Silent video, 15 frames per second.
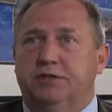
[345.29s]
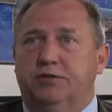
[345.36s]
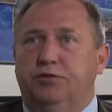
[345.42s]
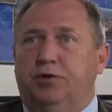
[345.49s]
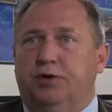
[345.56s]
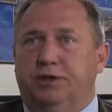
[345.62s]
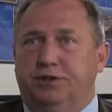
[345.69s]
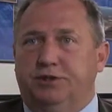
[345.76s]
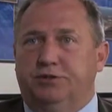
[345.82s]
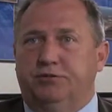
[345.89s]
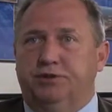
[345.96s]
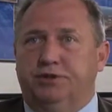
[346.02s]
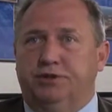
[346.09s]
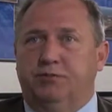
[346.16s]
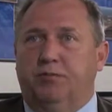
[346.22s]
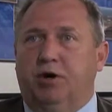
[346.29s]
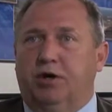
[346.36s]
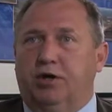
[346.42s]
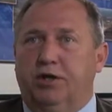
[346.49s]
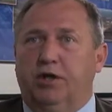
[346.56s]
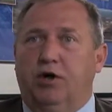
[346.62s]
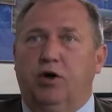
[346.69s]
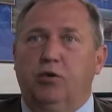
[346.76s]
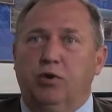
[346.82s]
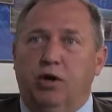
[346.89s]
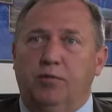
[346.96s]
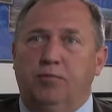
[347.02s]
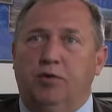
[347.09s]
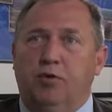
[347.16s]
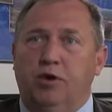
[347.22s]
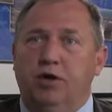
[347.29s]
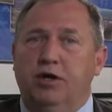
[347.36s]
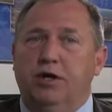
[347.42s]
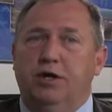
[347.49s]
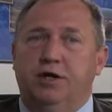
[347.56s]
to our industries and market a whole lot more